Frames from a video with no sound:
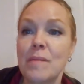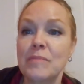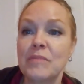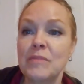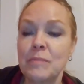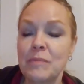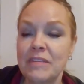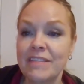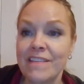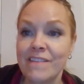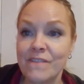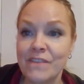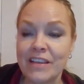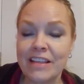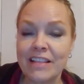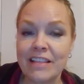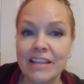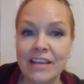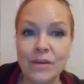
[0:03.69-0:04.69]

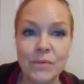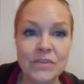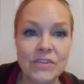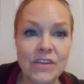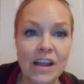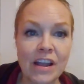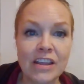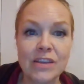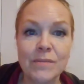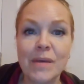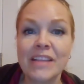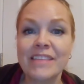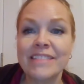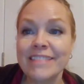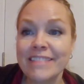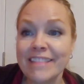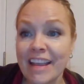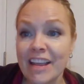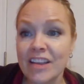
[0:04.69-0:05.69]
Specifically, we're talking about
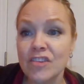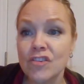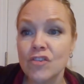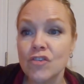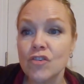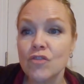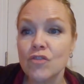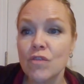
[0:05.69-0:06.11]
standard